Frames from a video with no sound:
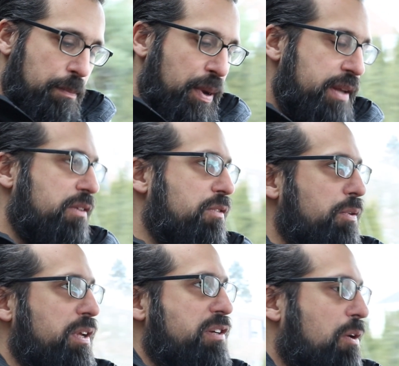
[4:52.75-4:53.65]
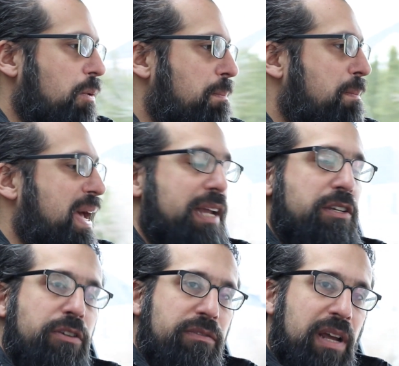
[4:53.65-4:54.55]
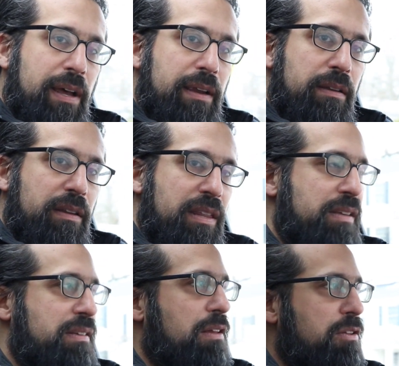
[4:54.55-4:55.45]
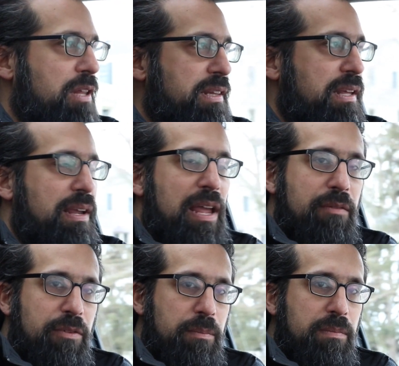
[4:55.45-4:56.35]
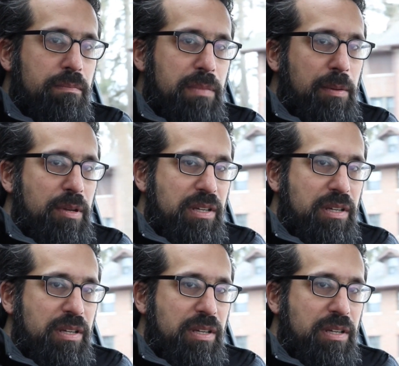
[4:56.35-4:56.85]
buttons really don't match. You've got things that look like they came from maybe